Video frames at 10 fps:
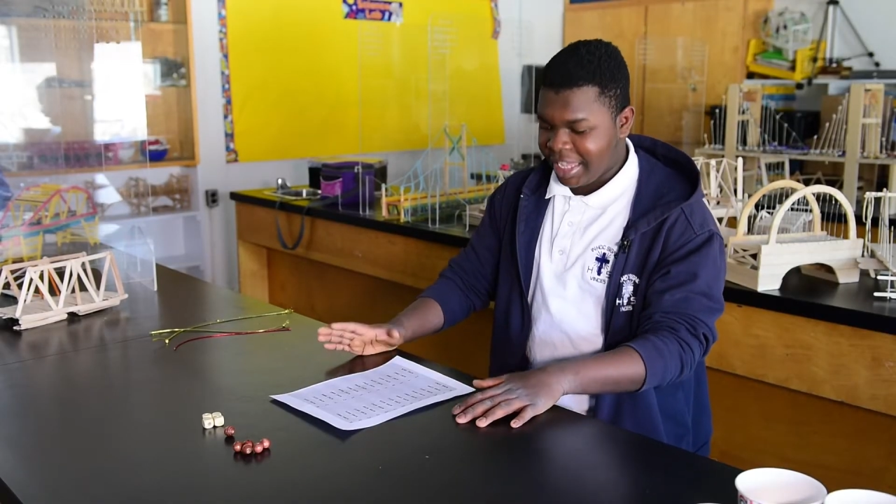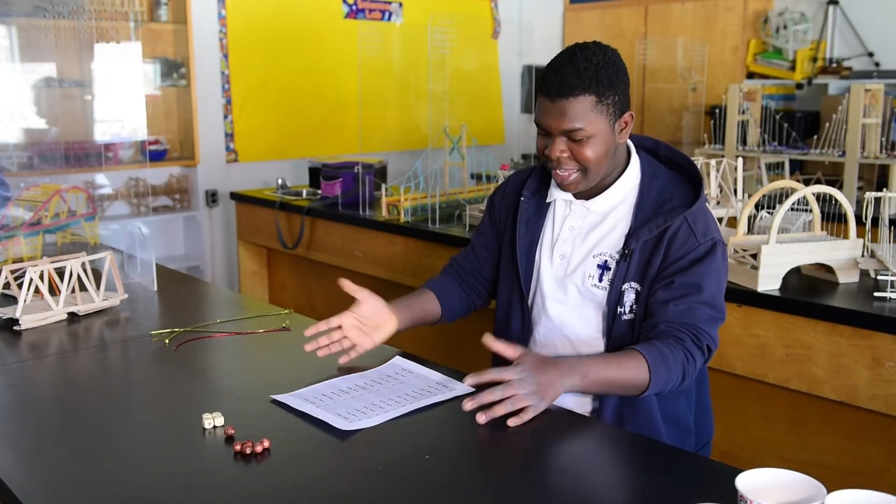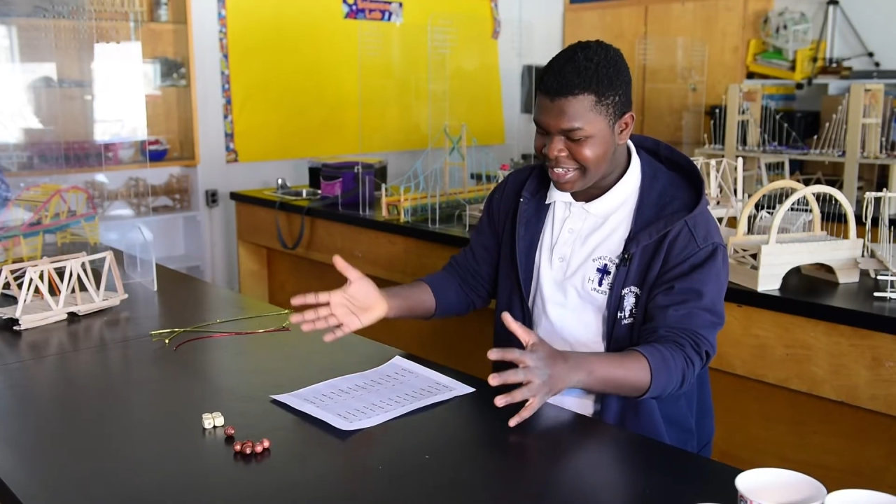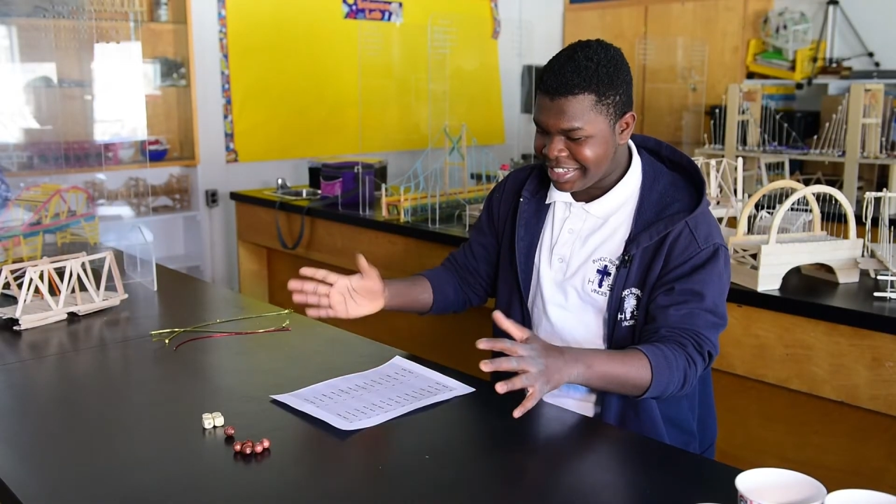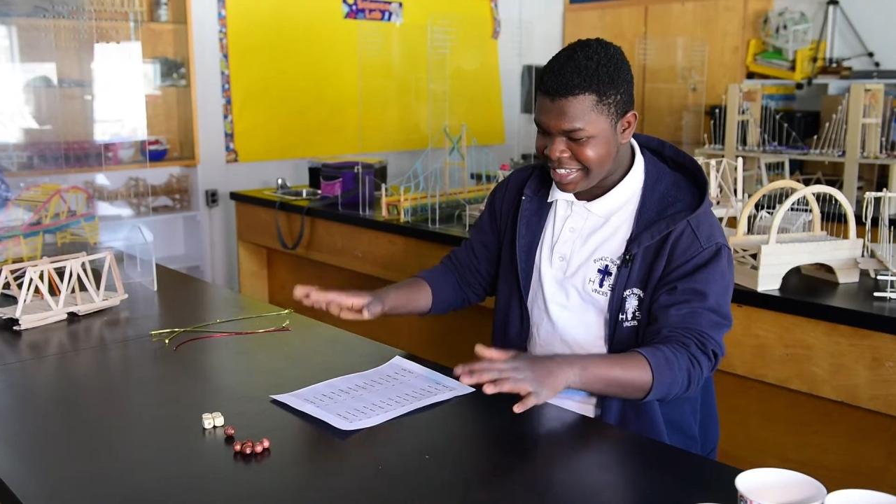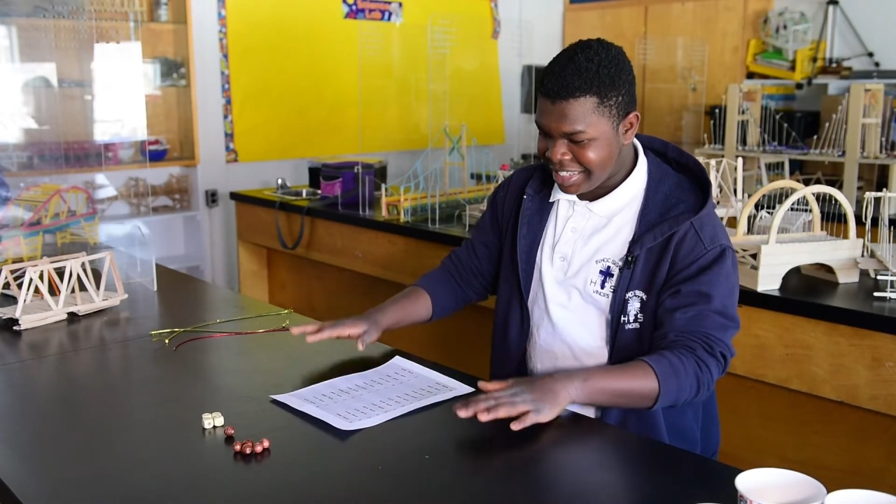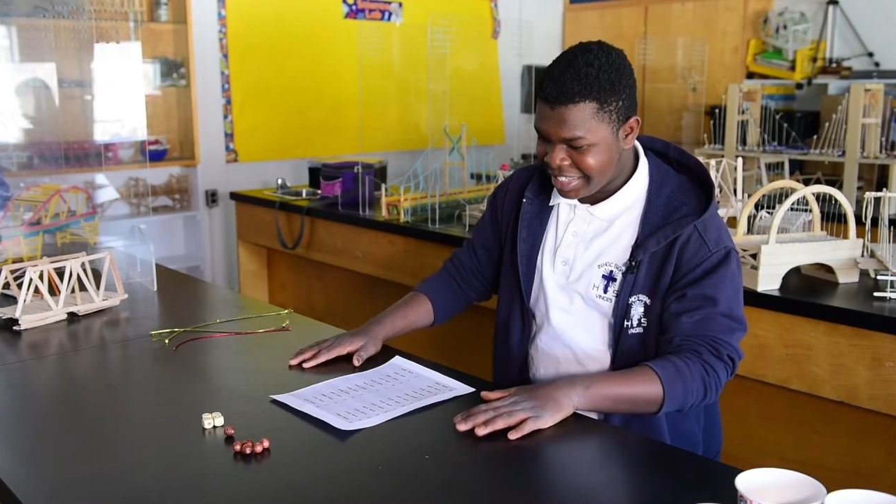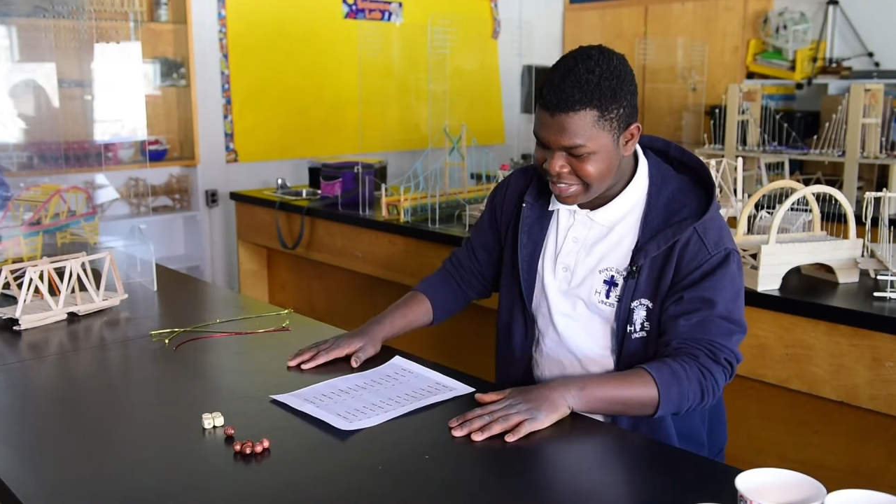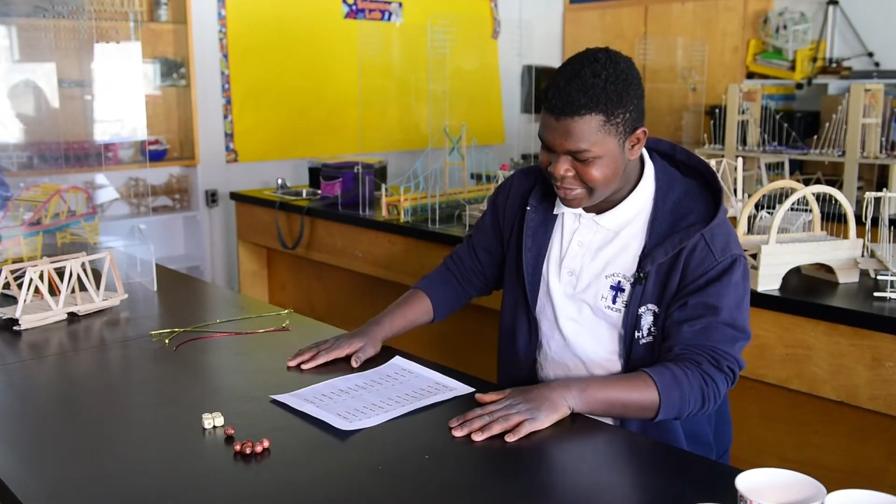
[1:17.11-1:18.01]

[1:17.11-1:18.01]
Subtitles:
and let's